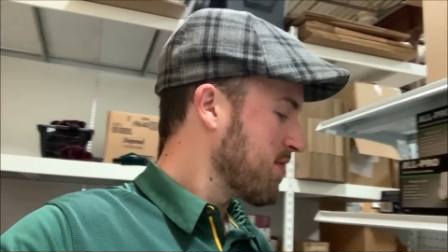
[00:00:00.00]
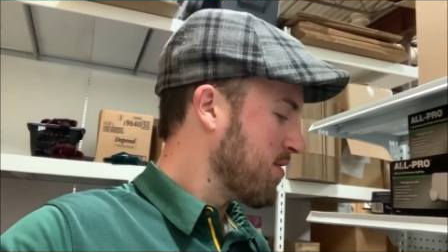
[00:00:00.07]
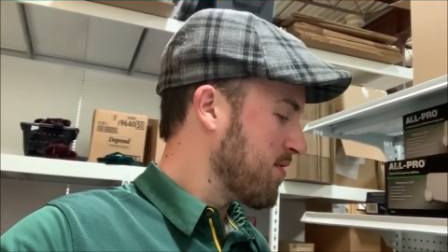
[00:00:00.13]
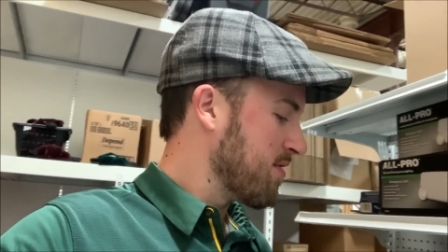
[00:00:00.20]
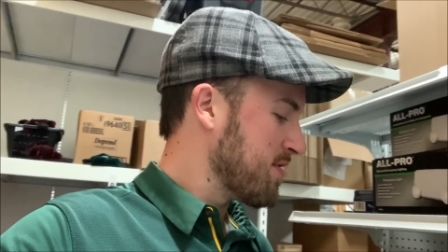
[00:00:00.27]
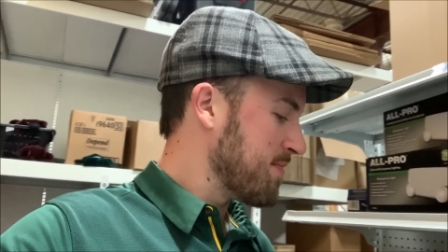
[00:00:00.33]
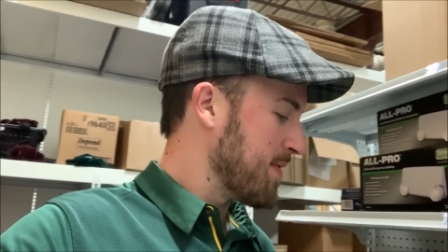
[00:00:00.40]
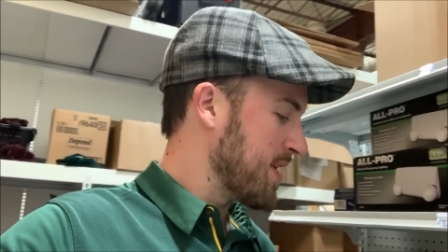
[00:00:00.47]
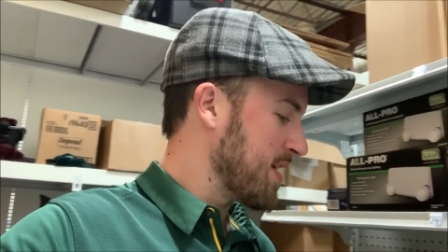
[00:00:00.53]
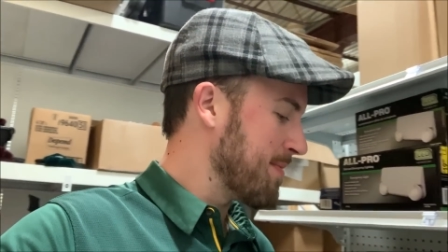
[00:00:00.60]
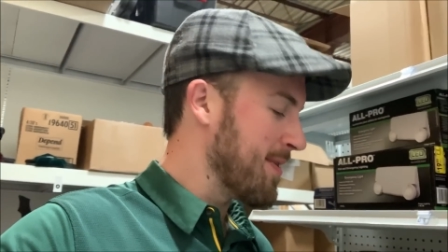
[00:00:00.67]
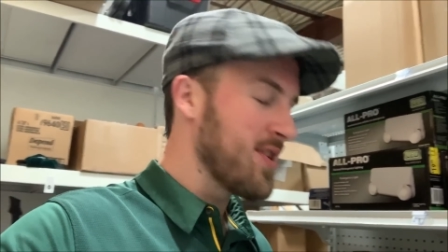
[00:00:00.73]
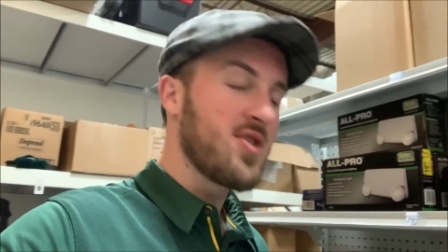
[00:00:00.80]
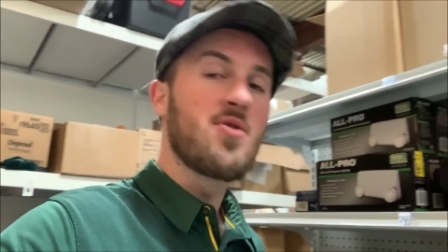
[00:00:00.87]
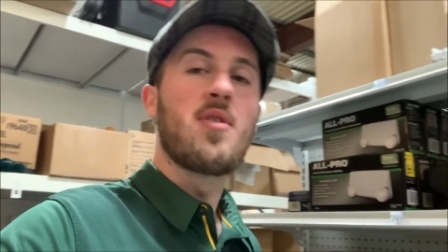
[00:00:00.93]
go into my
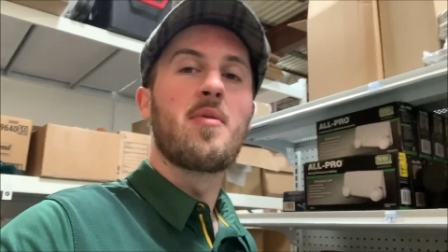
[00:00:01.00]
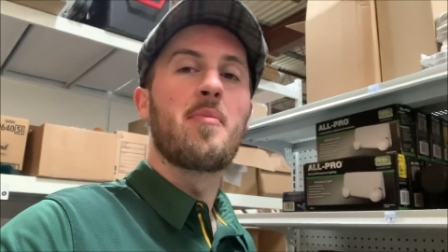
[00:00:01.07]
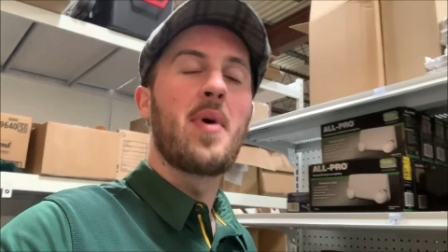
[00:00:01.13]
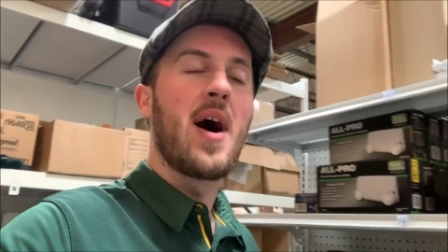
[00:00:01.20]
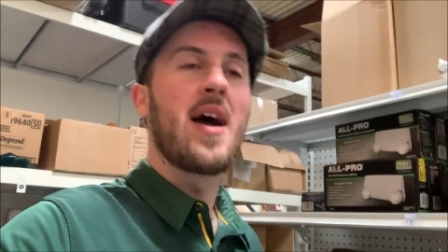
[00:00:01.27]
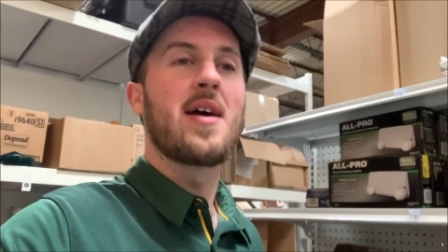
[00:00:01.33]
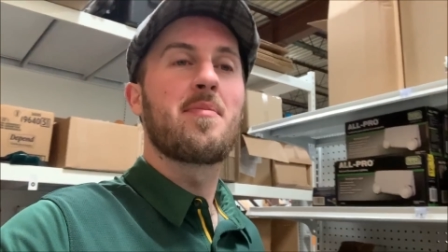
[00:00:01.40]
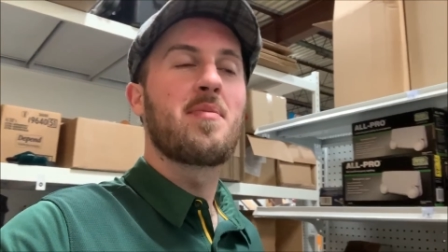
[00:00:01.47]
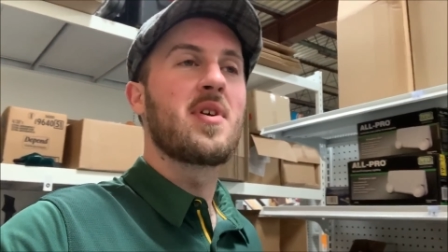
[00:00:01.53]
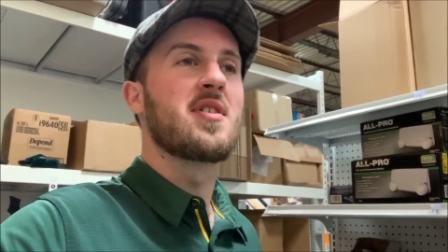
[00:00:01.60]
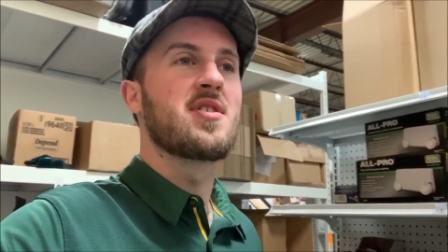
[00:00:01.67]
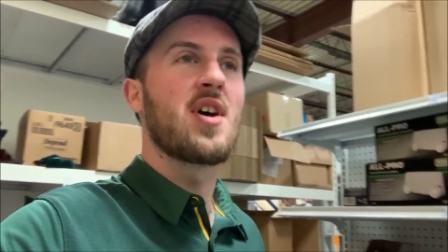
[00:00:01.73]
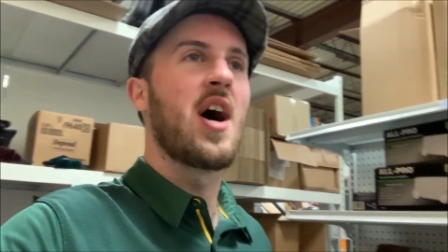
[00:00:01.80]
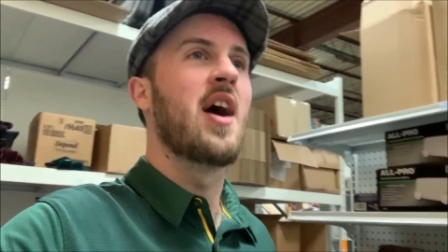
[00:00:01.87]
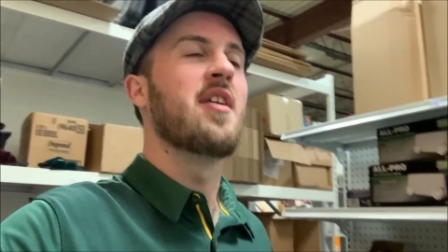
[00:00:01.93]
eBay store and buy it
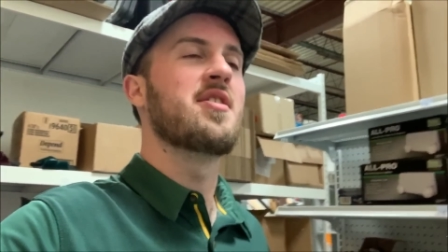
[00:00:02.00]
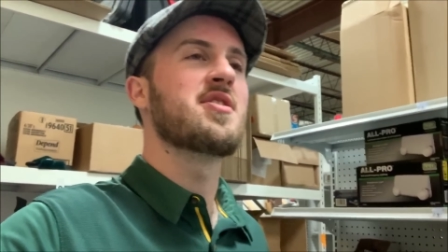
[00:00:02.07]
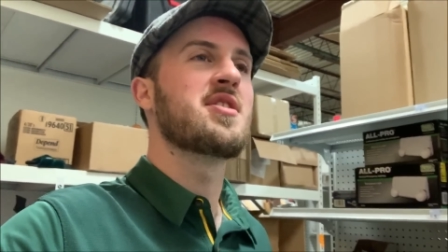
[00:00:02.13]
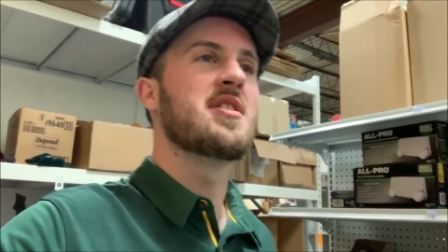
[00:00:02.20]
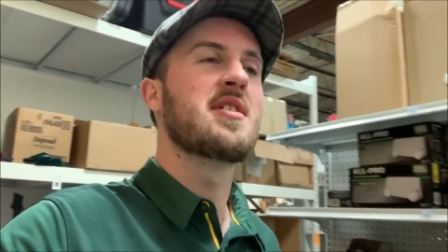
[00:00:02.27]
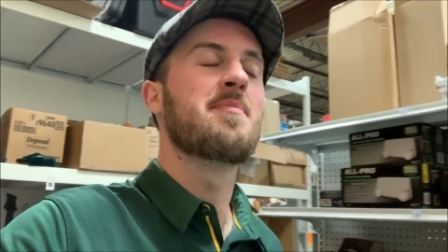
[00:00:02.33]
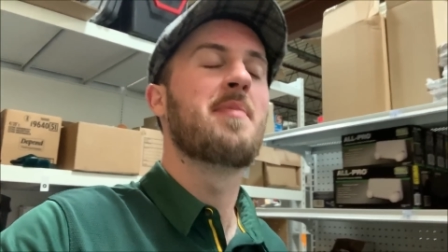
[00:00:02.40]
because honestly,